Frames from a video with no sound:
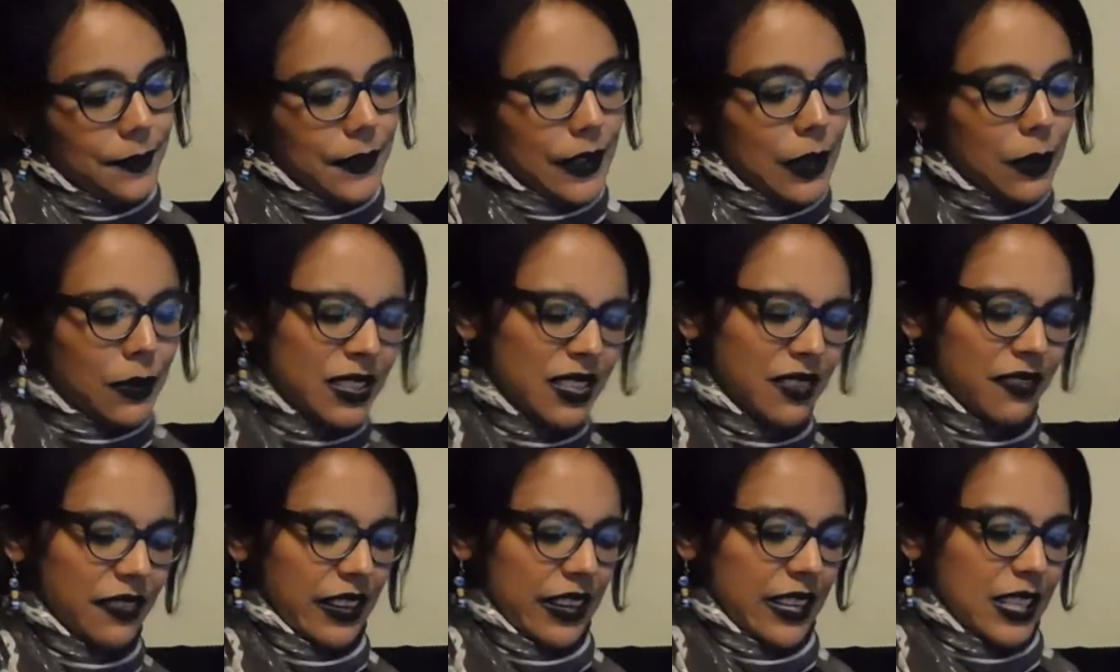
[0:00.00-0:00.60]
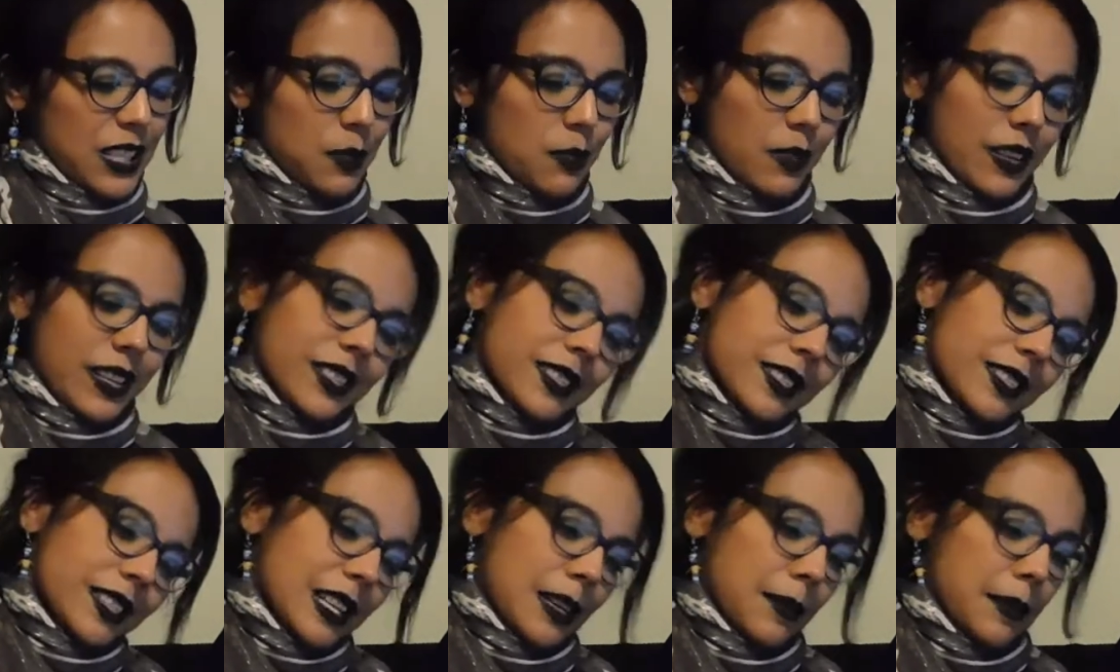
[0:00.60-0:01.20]
It was a very small
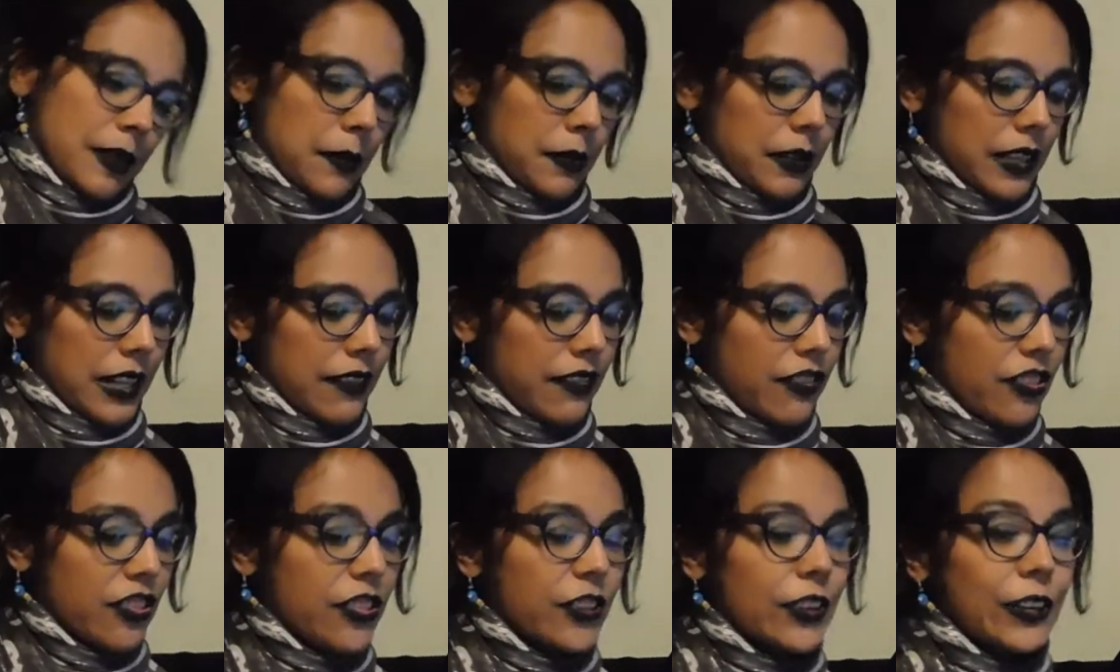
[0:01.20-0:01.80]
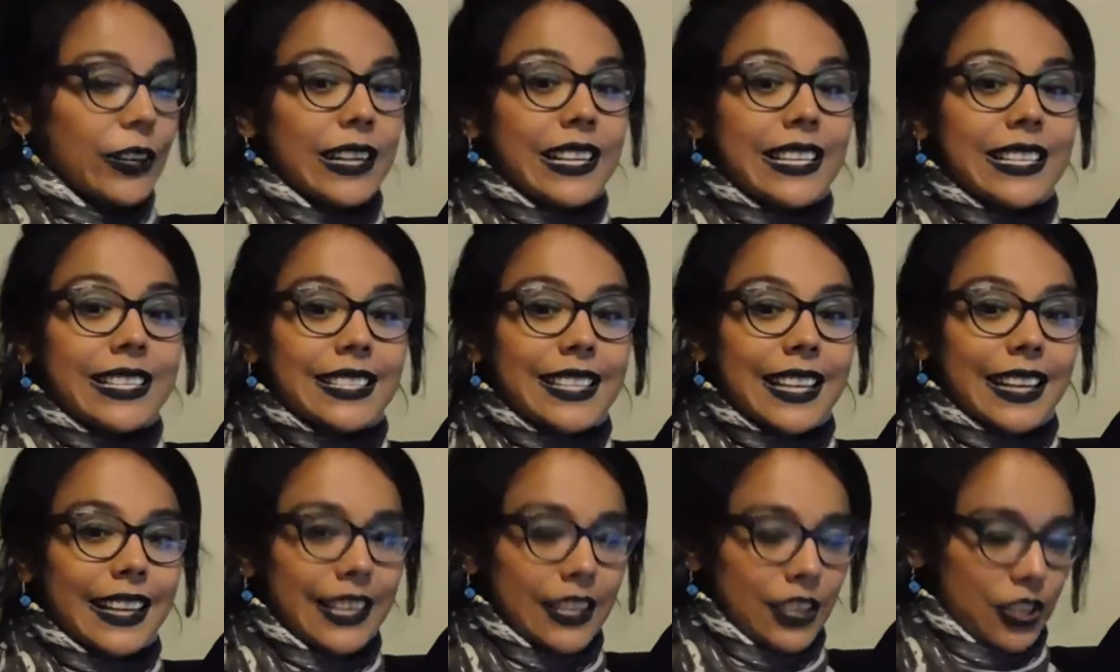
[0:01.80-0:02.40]
slip. I believe 30
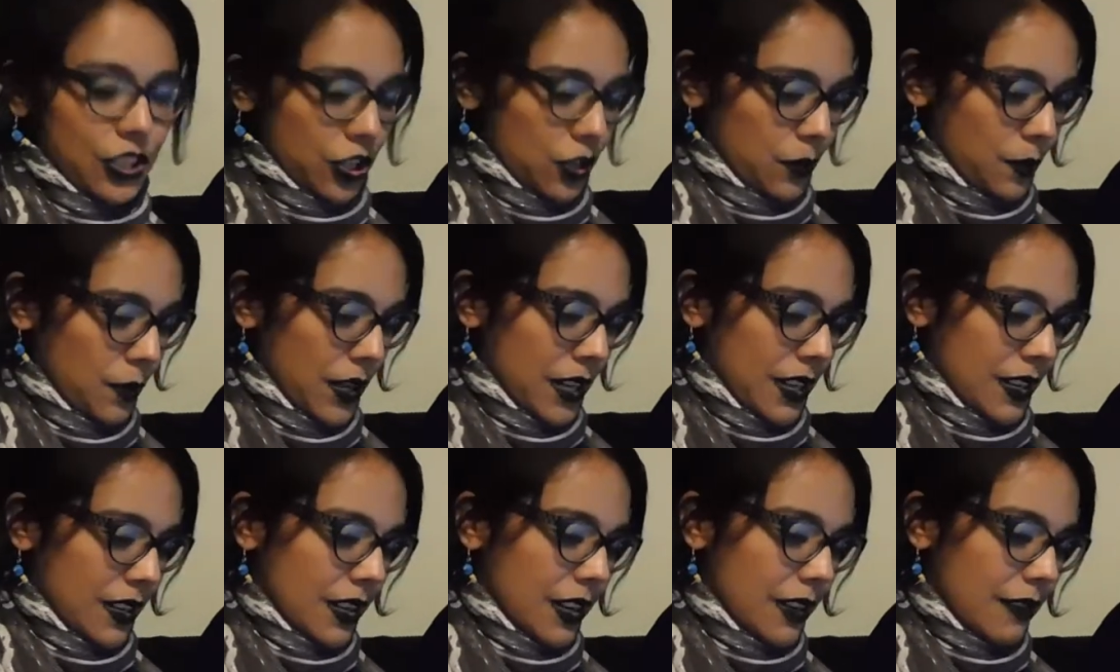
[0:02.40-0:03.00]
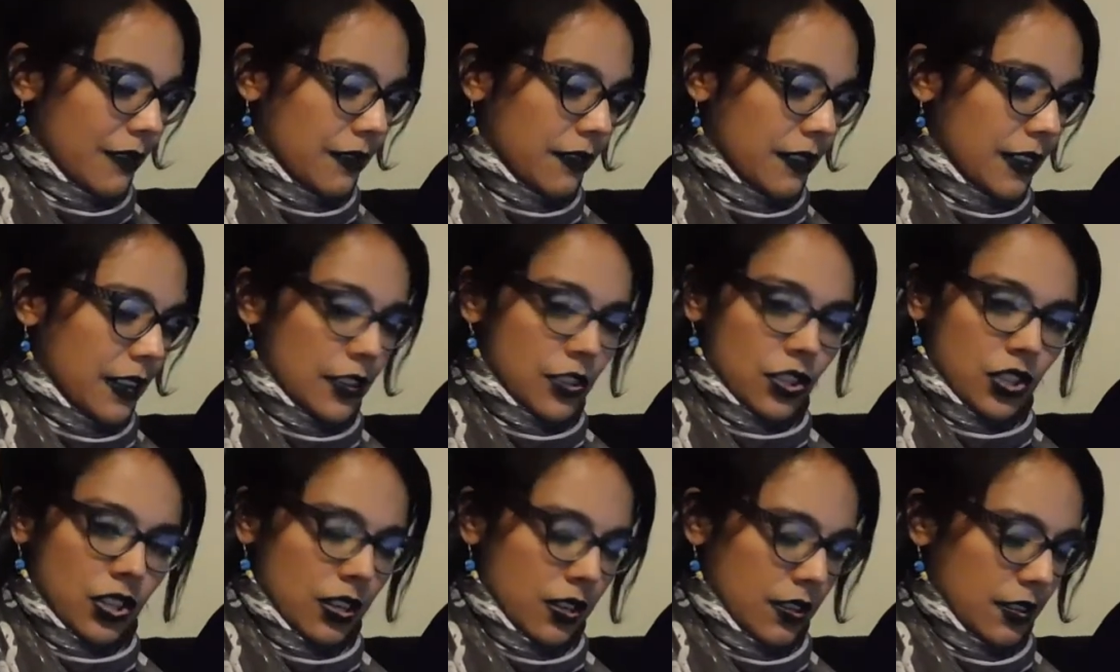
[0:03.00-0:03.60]
seconds should be enough.
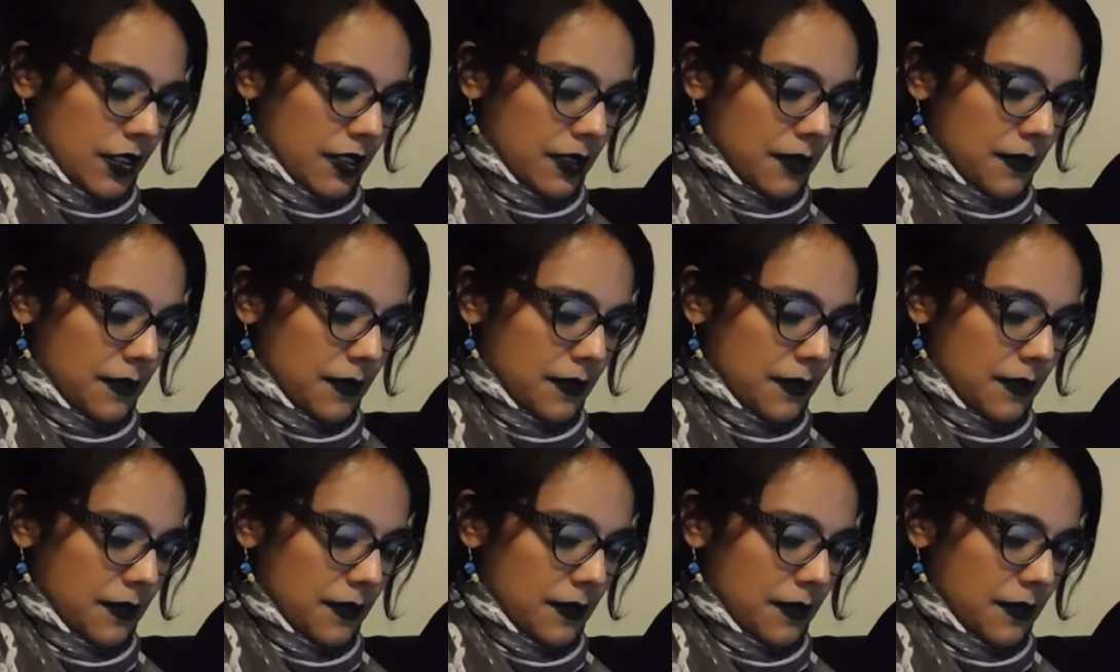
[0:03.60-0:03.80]
Junk?